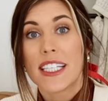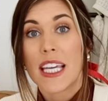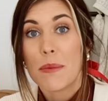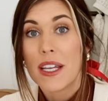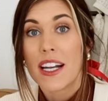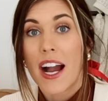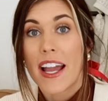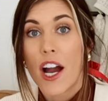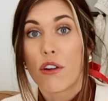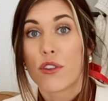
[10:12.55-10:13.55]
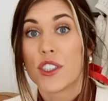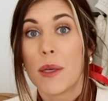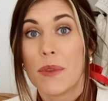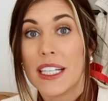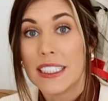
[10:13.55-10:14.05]
and keeping an eye out for
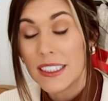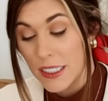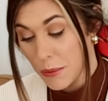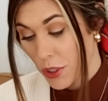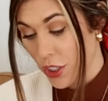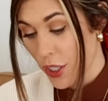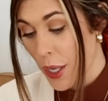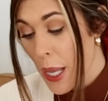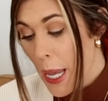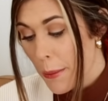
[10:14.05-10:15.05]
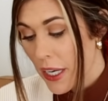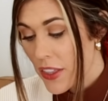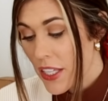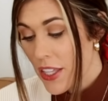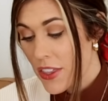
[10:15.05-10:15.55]
something similar. But I
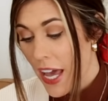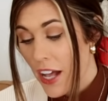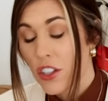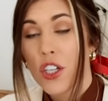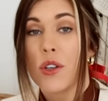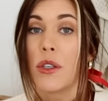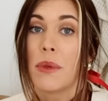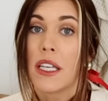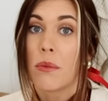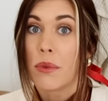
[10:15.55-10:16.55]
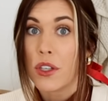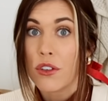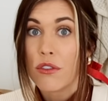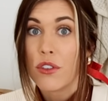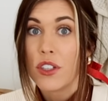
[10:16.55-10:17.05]
think that that look would be
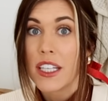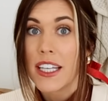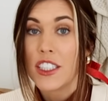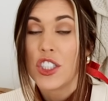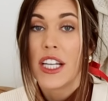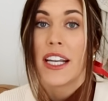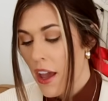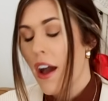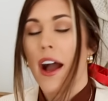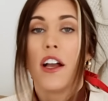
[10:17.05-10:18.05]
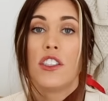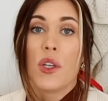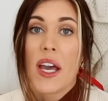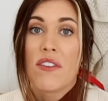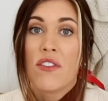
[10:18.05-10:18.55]
beautiful in a kitchen. I also
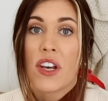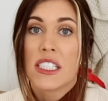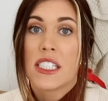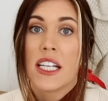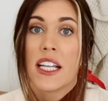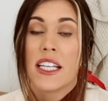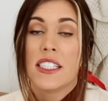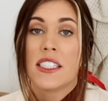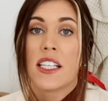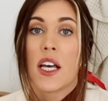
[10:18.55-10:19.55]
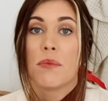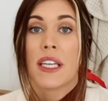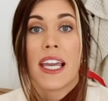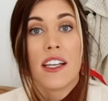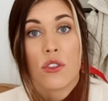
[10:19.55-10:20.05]
have invested in some
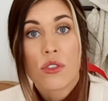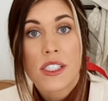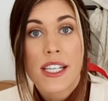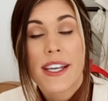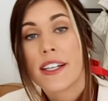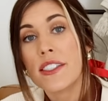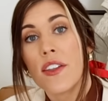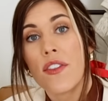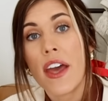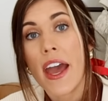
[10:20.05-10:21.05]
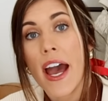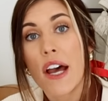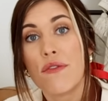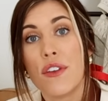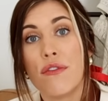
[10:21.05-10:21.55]
candlesticks that
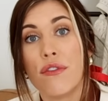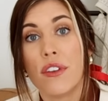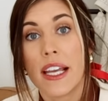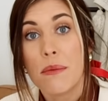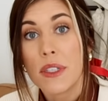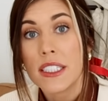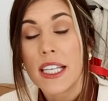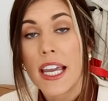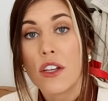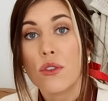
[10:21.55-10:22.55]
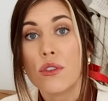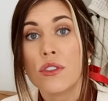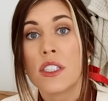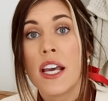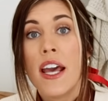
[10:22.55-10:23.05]
have the flameless candles